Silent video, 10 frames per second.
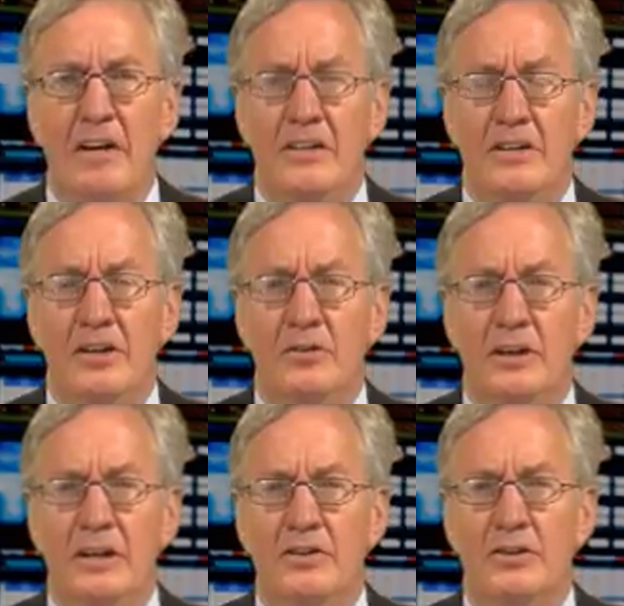You don't
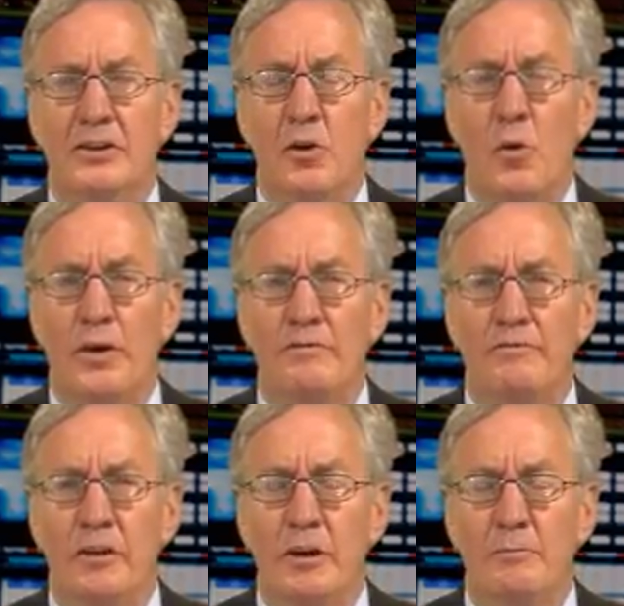get to the coin
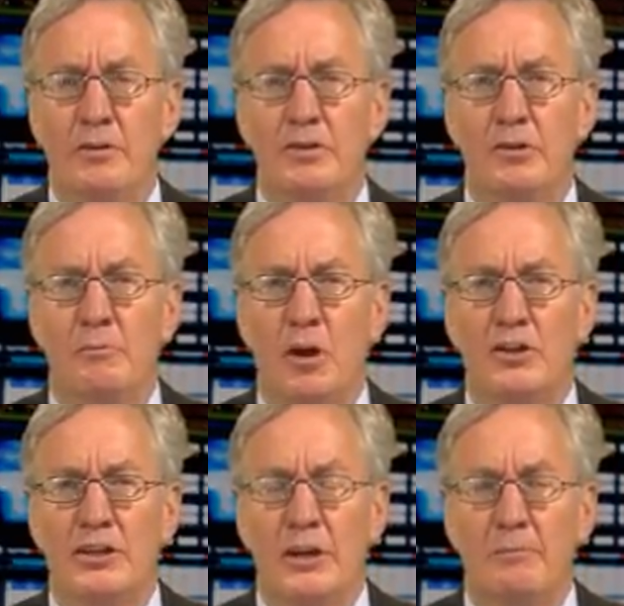flip until
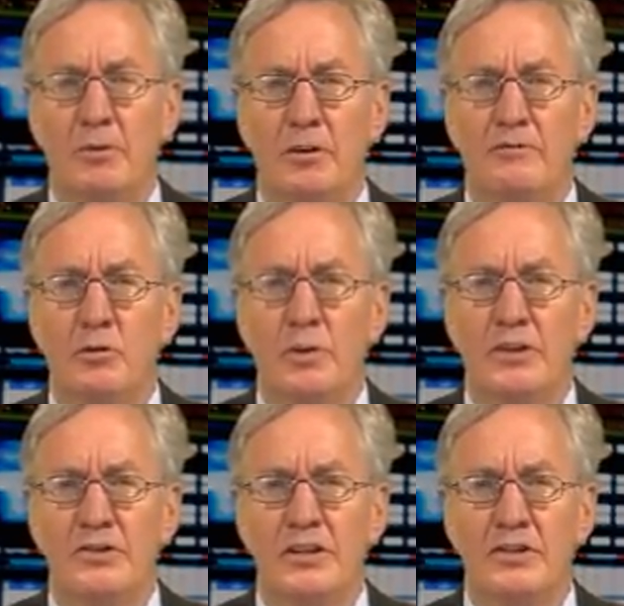March, April of
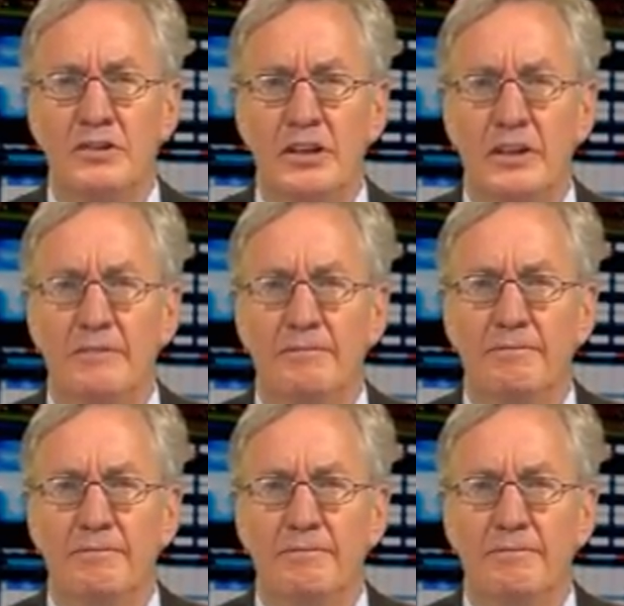2016.